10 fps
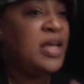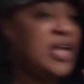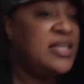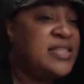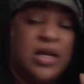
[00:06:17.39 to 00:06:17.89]

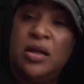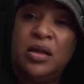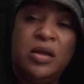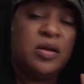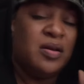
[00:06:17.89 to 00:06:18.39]
He said,
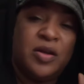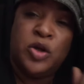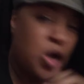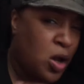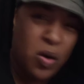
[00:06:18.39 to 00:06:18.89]

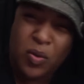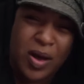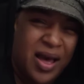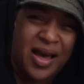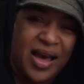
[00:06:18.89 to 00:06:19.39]

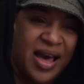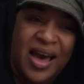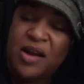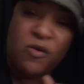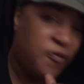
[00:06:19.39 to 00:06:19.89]
No,
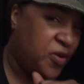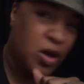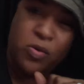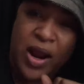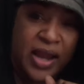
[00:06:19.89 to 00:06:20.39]
I don't
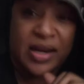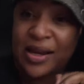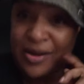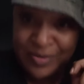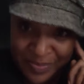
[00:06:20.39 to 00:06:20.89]
feel right
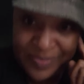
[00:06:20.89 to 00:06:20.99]
here.